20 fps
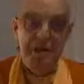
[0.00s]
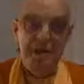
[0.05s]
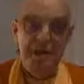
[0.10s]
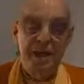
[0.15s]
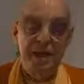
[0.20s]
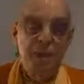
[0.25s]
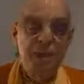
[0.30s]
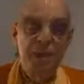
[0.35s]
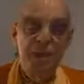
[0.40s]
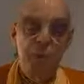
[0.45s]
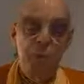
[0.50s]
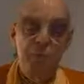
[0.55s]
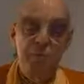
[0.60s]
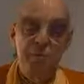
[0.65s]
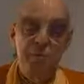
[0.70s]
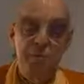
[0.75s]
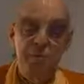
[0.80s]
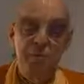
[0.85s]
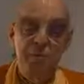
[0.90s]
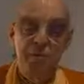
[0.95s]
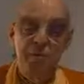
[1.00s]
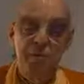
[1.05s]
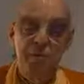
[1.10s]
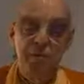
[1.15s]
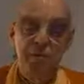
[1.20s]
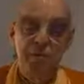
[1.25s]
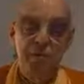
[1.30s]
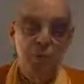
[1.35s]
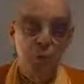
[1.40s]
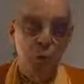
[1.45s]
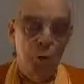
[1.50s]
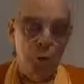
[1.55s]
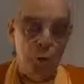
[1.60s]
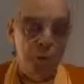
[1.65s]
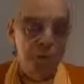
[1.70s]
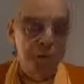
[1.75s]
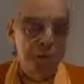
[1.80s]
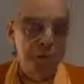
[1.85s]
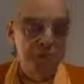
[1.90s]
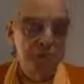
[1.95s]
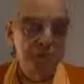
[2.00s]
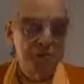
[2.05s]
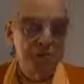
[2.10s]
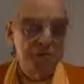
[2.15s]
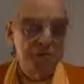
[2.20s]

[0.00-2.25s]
Deity worship or worship of the